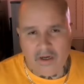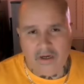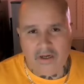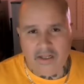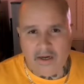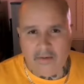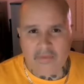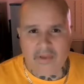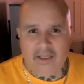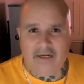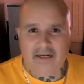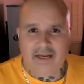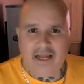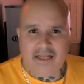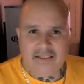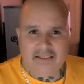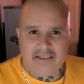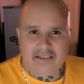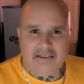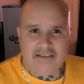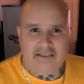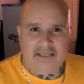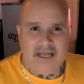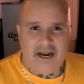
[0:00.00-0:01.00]
going to let him get
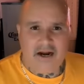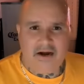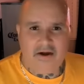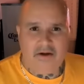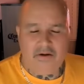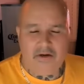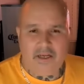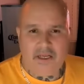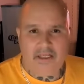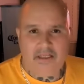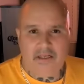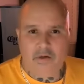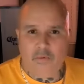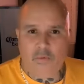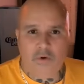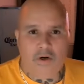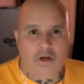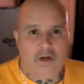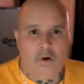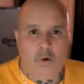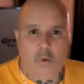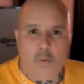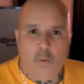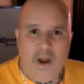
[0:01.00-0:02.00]
nice and tired. And then we're
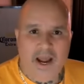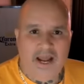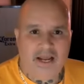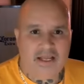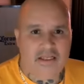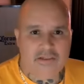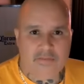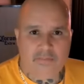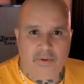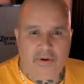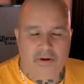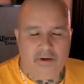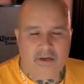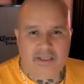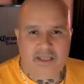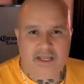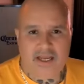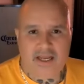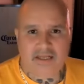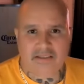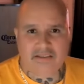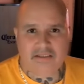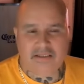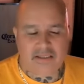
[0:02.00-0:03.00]
going to whack his punk
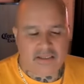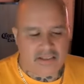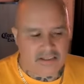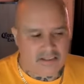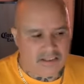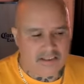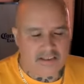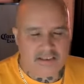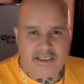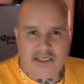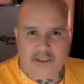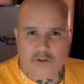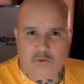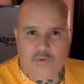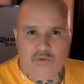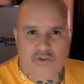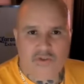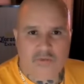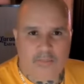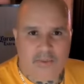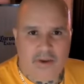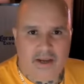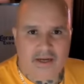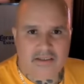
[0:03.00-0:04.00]
ass. He just
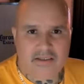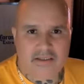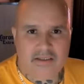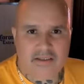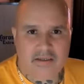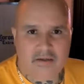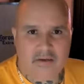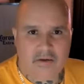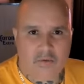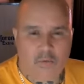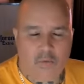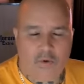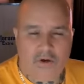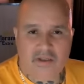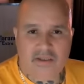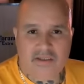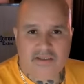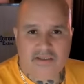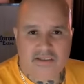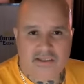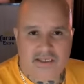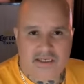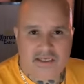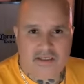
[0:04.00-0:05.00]
disrespected one of
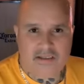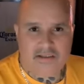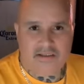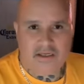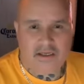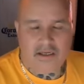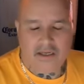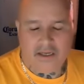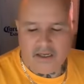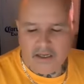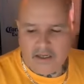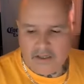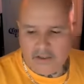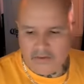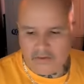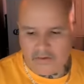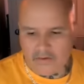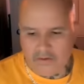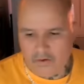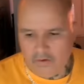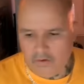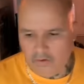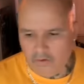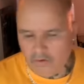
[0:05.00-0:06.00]
the C's.
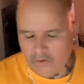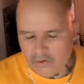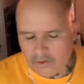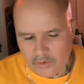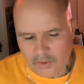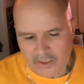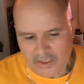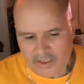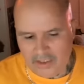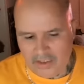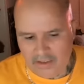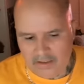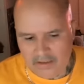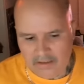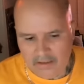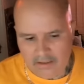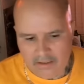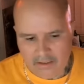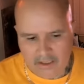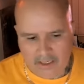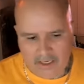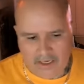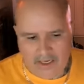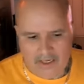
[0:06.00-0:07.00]
So Tricky
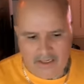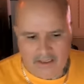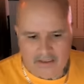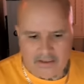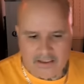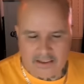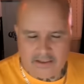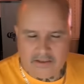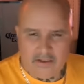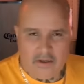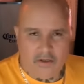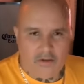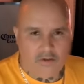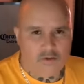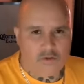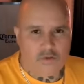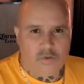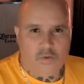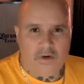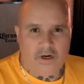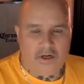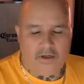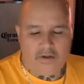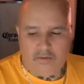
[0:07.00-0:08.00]
and this other
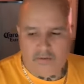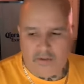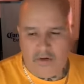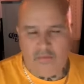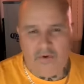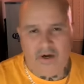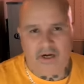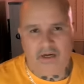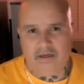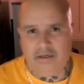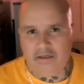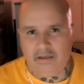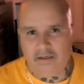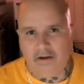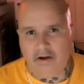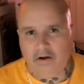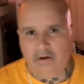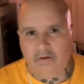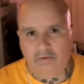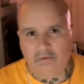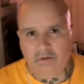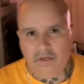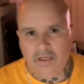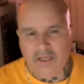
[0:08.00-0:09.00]
Sureño, they're ready to
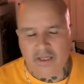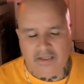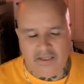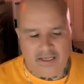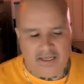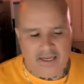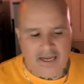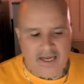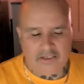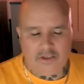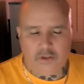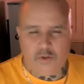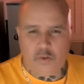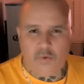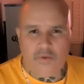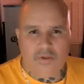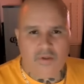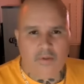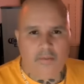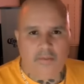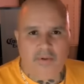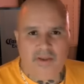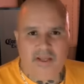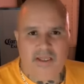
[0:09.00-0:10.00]
go. They got two of
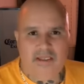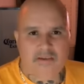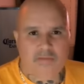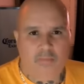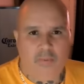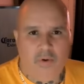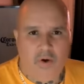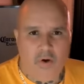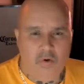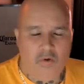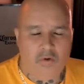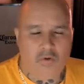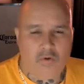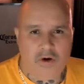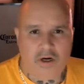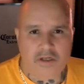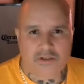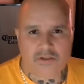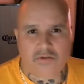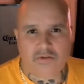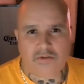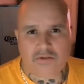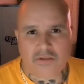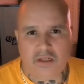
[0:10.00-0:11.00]
the biggest bone
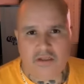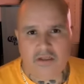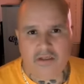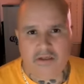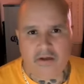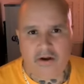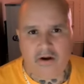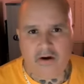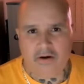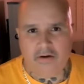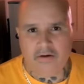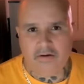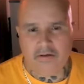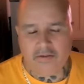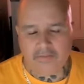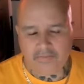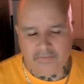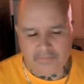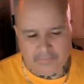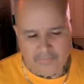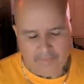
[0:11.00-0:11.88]
crushers on the yard